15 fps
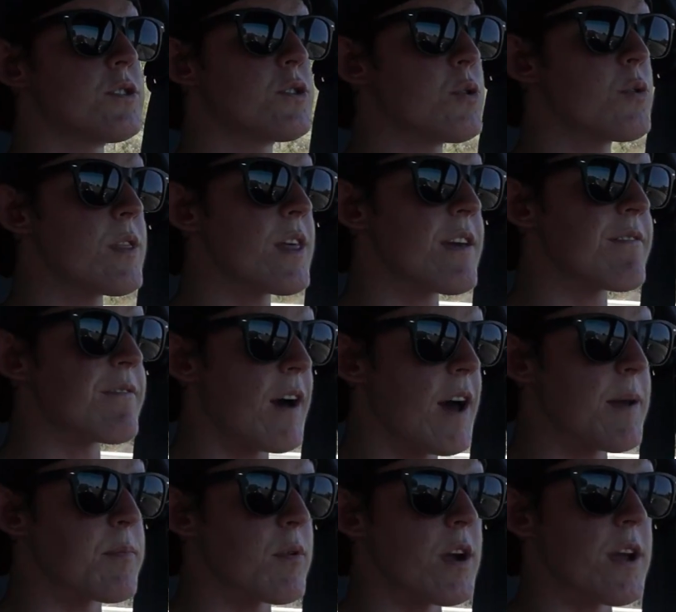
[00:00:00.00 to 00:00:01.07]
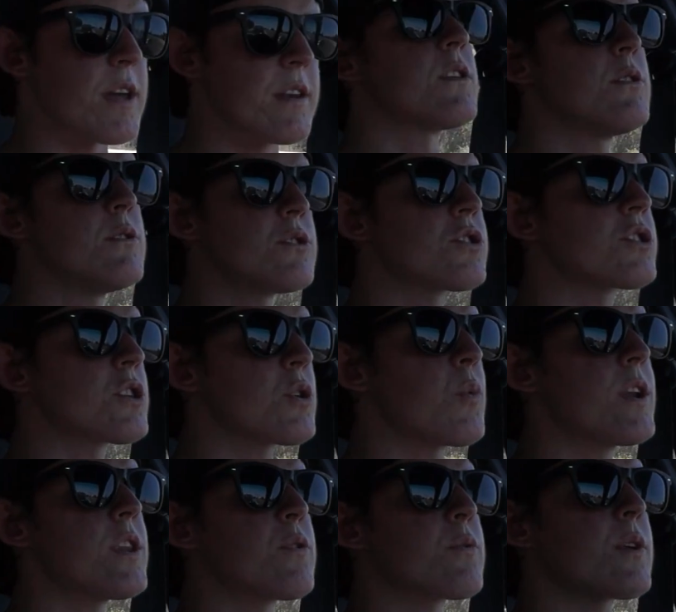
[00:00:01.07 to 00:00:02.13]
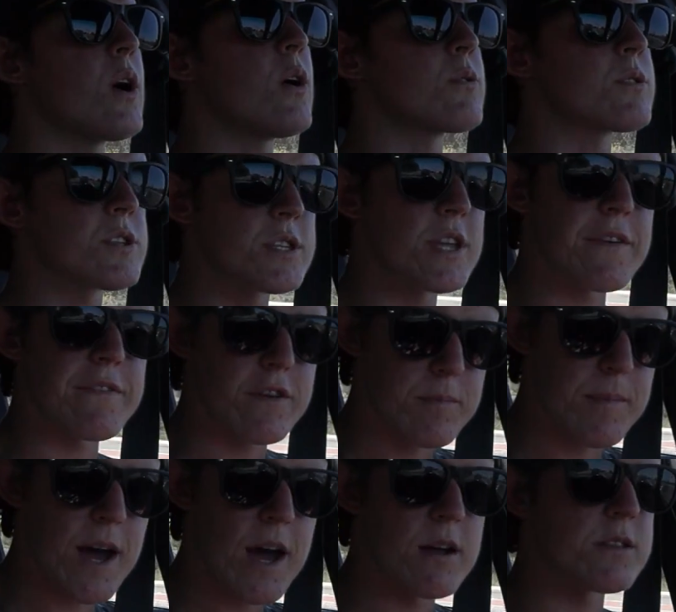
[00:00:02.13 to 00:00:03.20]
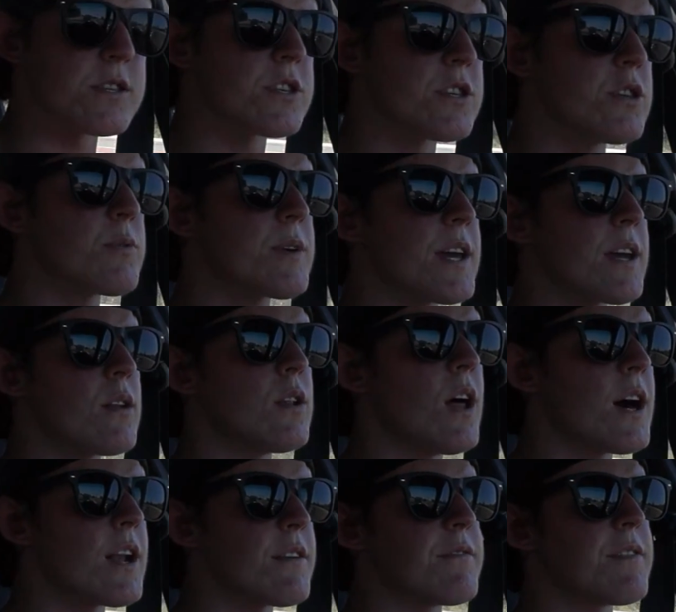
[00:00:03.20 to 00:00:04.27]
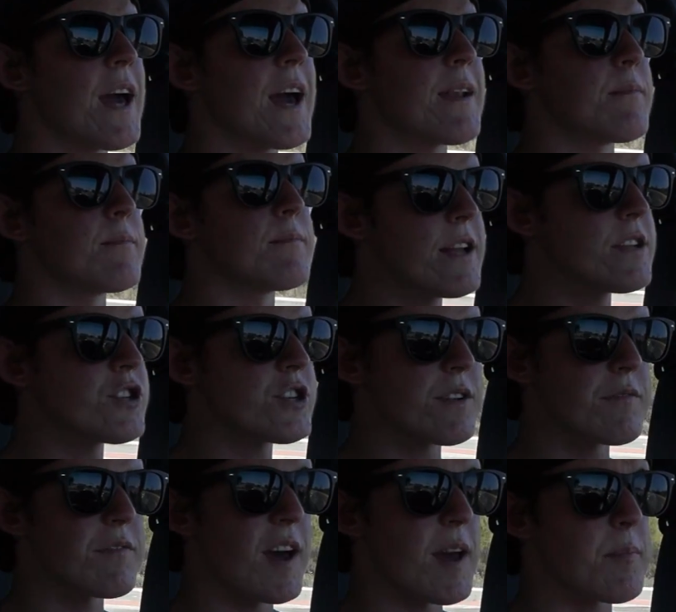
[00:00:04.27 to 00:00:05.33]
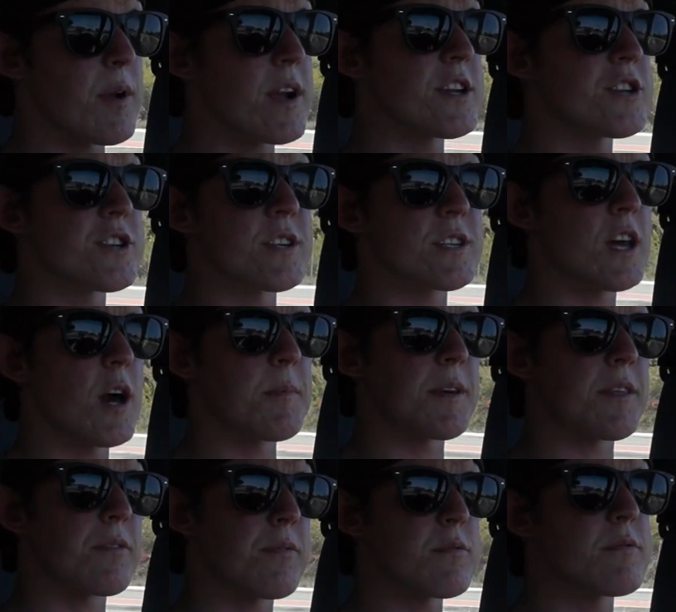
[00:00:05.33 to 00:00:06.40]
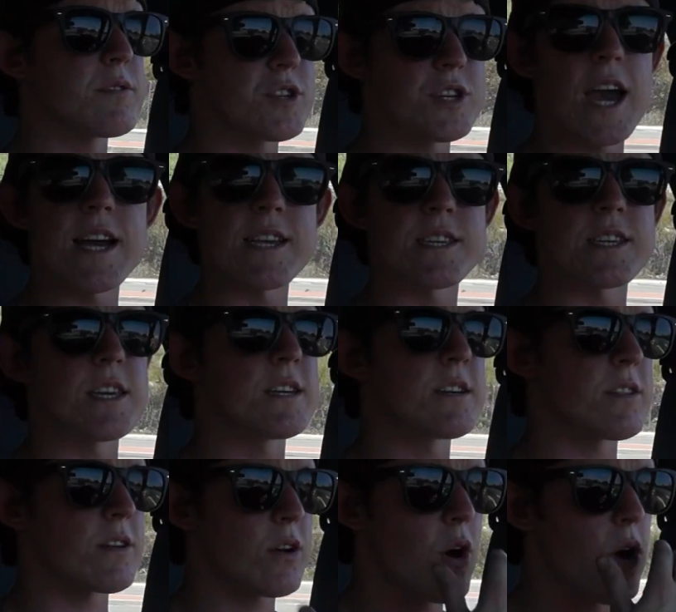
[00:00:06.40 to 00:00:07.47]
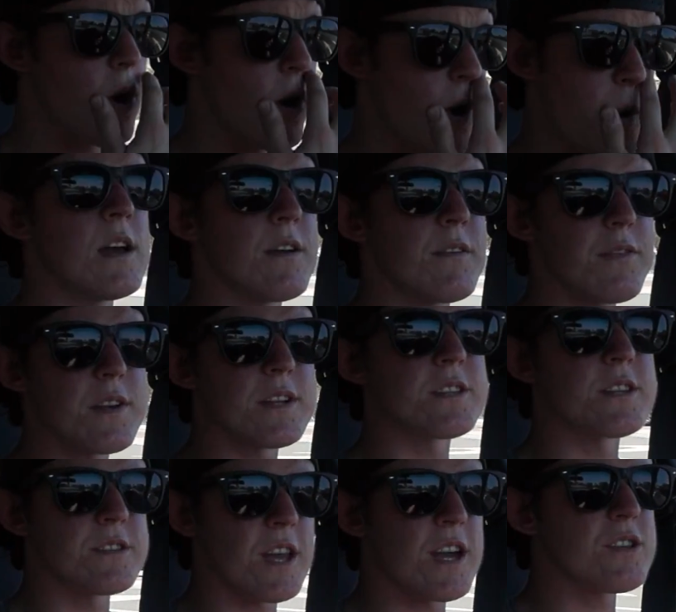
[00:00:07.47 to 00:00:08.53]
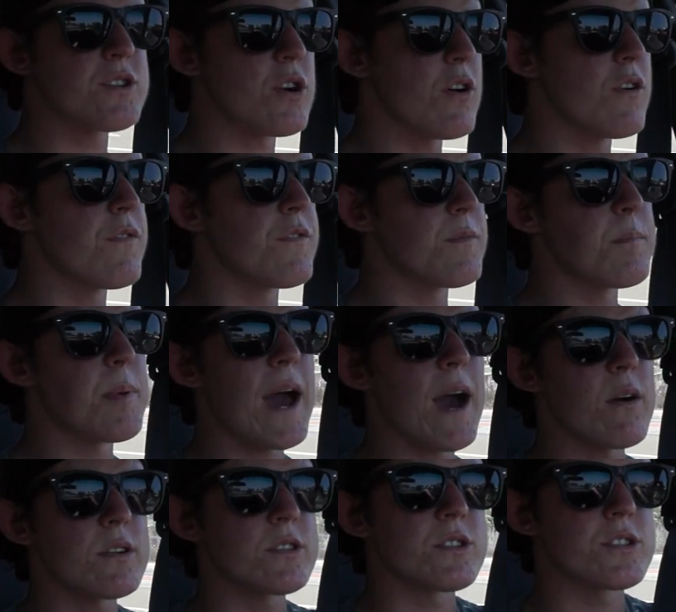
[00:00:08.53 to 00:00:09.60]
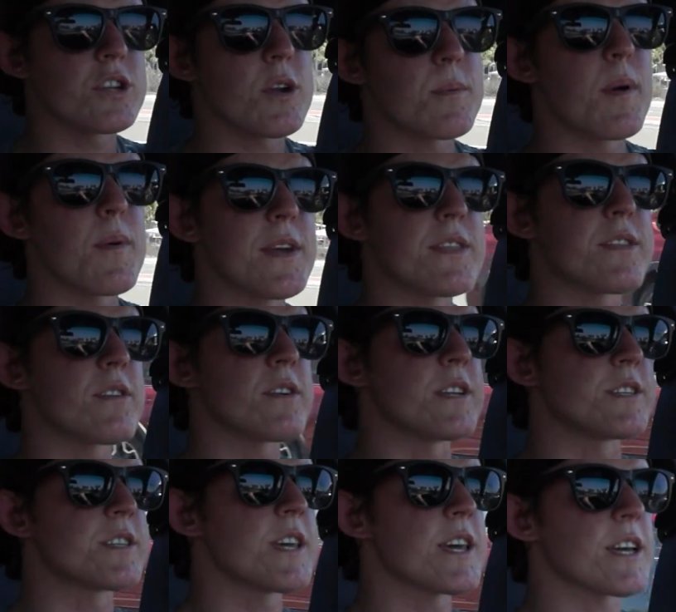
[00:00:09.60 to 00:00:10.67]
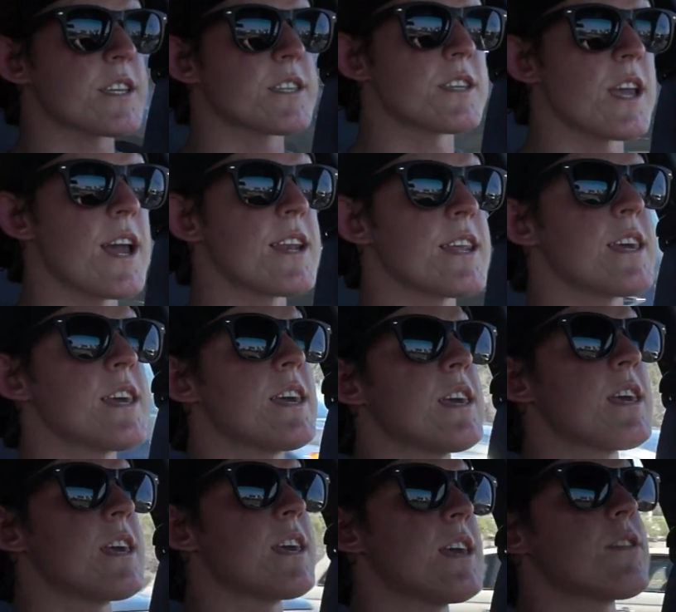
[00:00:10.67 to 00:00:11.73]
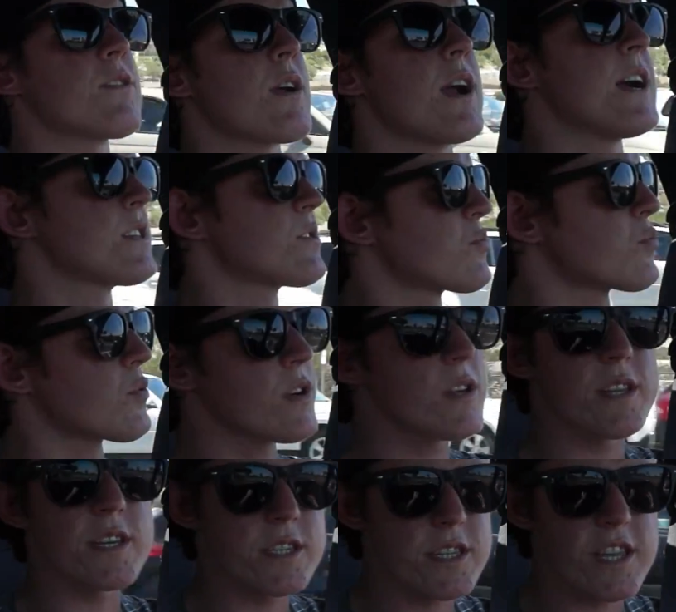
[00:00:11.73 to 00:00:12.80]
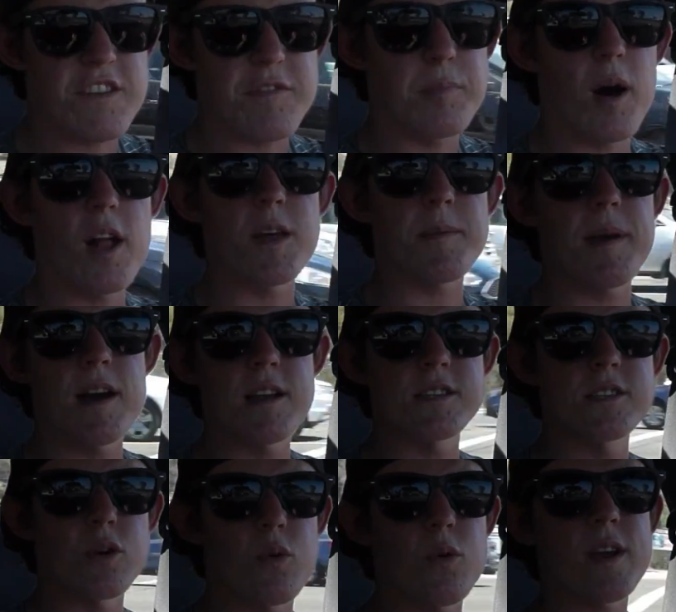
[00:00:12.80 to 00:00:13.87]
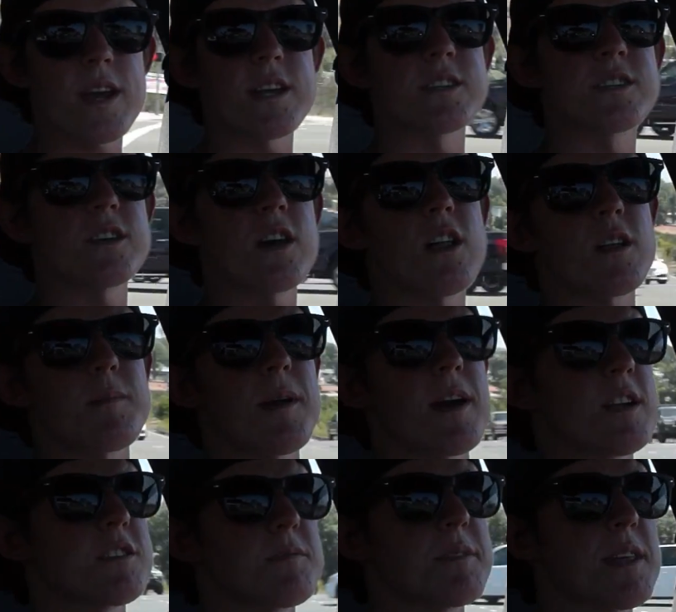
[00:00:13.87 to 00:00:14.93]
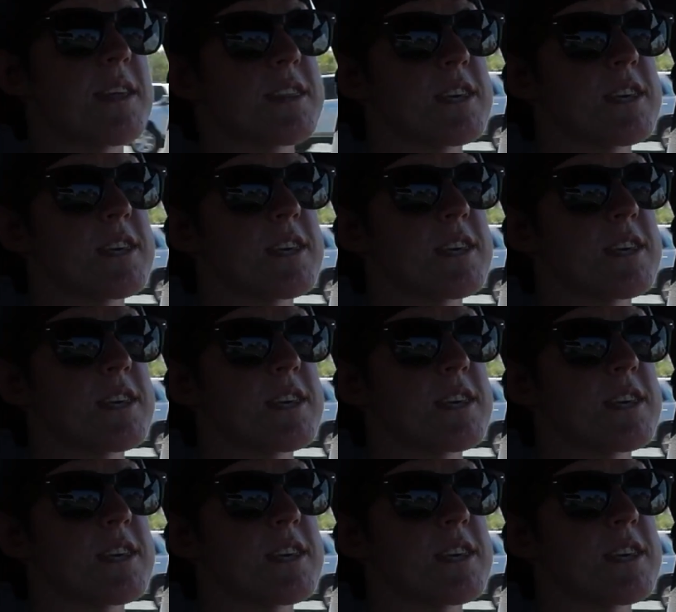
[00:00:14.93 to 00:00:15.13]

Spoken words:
do they vibrate? Usually when you go stiffer mounts, you get a lot of that engine vibration coming through the chassis into the car. For instance, I drove Powen's Turbo E36, and he either has really stiff poly mounts or he has solid mounts, but that